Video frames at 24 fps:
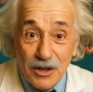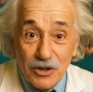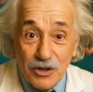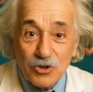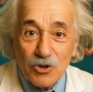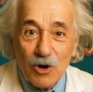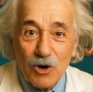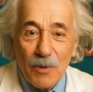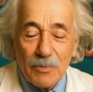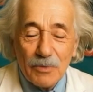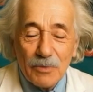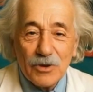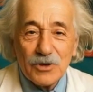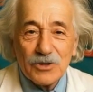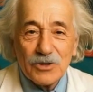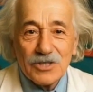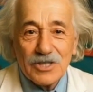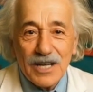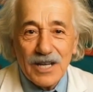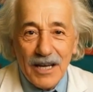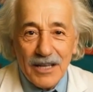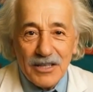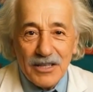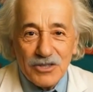Drop your
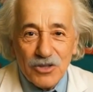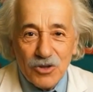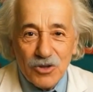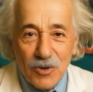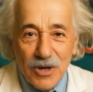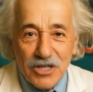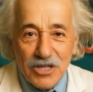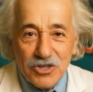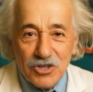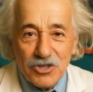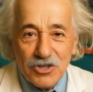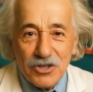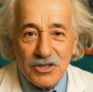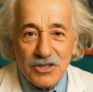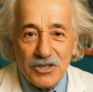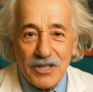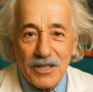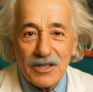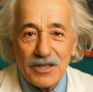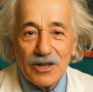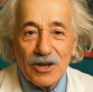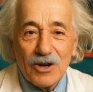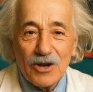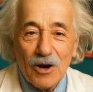science questions
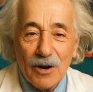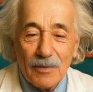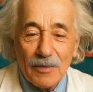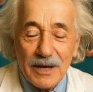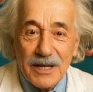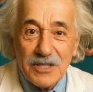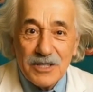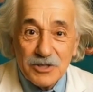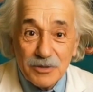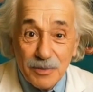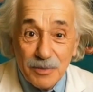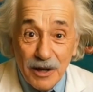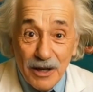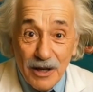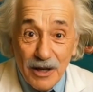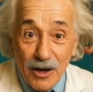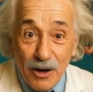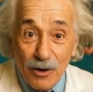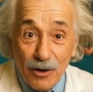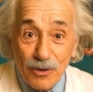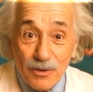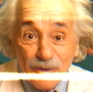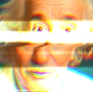in the comments below.